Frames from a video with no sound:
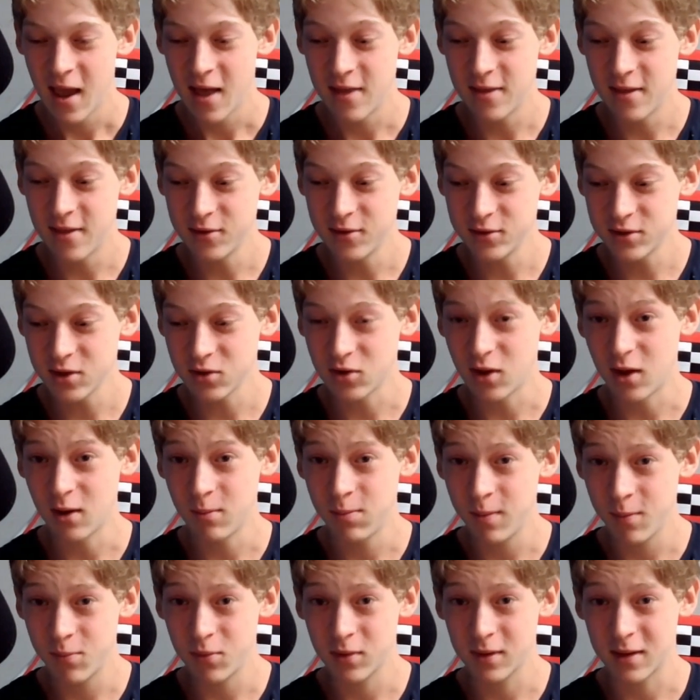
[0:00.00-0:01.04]
And then there's a lot
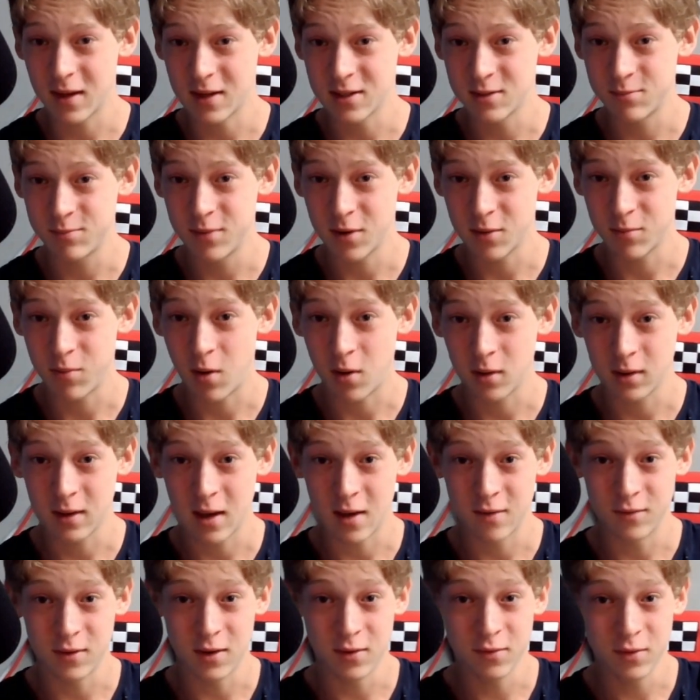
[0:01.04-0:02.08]
of people against Pierre Poilievre.